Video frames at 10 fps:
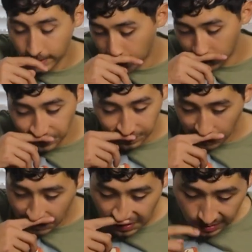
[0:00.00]
Okay,
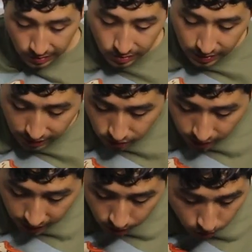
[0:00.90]
so that's
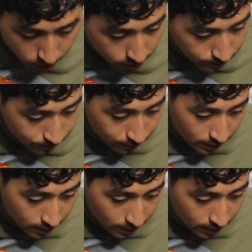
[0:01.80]
your A chord.